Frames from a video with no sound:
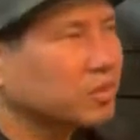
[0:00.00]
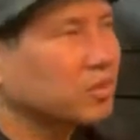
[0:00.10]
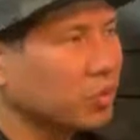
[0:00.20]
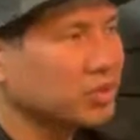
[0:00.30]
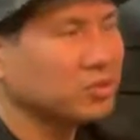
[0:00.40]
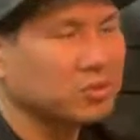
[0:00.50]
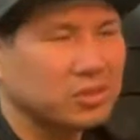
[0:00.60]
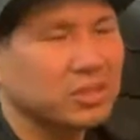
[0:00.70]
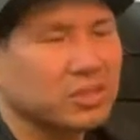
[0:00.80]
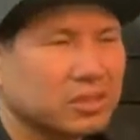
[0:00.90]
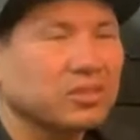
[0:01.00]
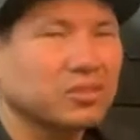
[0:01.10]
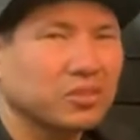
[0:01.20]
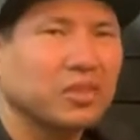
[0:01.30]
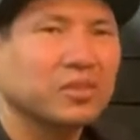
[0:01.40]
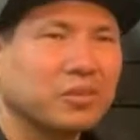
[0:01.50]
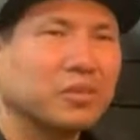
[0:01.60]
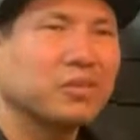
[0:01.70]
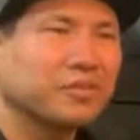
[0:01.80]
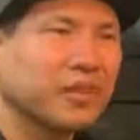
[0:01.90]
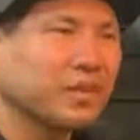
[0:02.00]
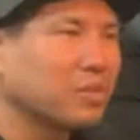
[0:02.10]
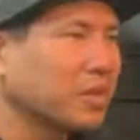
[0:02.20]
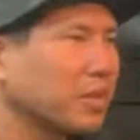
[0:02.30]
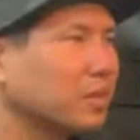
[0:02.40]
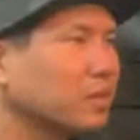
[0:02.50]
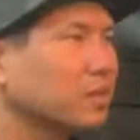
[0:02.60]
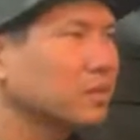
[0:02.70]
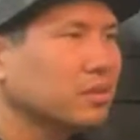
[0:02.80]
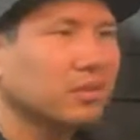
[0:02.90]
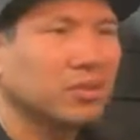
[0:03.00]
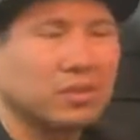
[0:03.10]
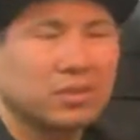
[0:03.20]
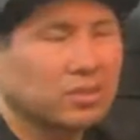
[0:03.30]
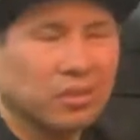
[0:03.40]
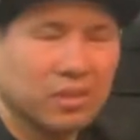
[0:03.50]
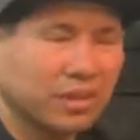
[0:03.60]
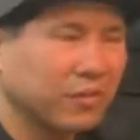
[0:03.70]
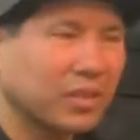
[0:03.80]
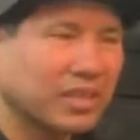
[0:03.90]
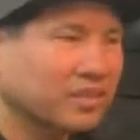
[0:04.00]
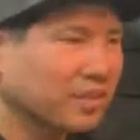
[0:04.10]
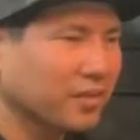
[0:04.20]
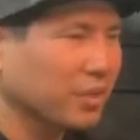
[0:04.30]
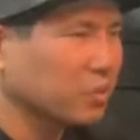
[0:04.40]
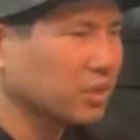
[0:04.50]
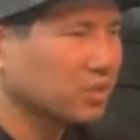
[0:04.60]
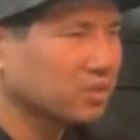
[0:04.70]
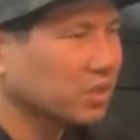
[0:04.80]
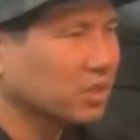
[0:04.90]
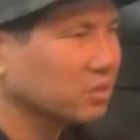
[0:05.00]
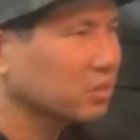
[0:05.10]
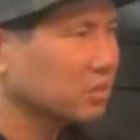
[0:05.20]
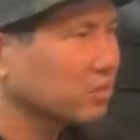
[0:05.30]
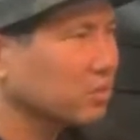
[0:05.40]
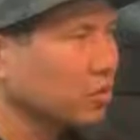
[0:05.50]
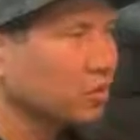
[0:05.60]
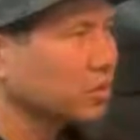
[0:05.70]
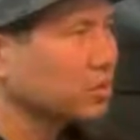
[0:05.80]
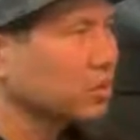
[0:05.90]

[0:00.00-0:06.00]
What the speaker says: West Coast Jiggers. So you could find me there. You could, if you guys have any questions, you guys can always